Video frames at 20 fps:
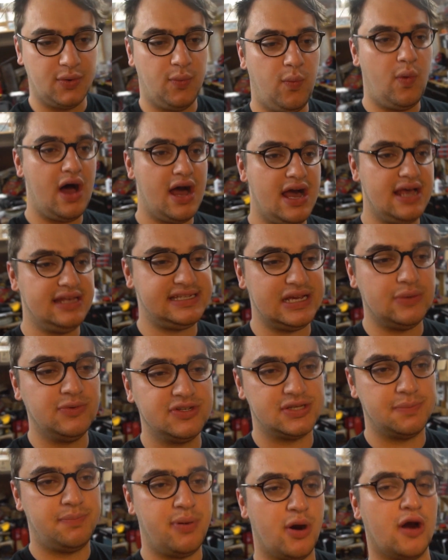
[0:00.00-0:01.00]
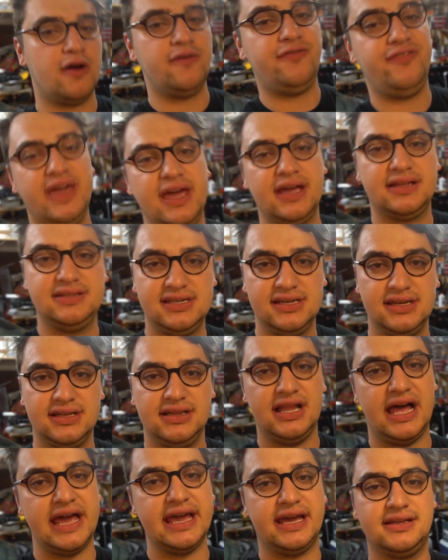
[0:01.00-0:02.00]
was the perfect
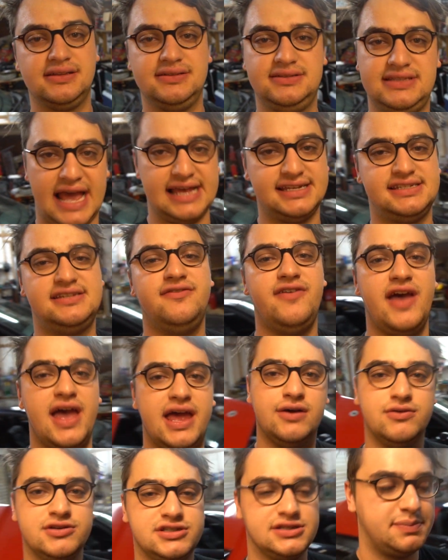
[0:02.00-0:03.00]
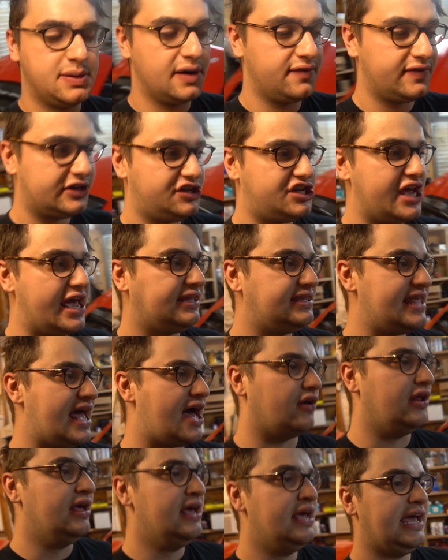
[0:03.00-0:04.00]
like test event. It was the perfect
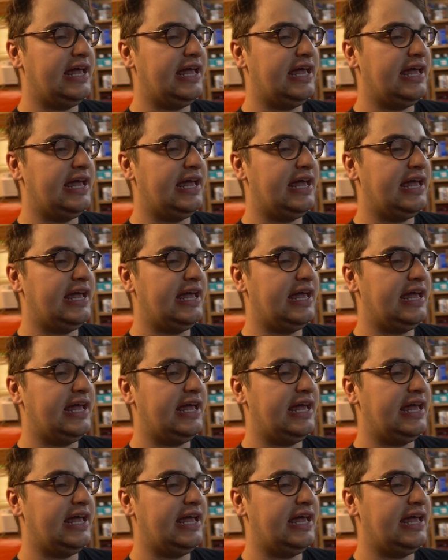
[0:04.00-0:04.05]
shakedown.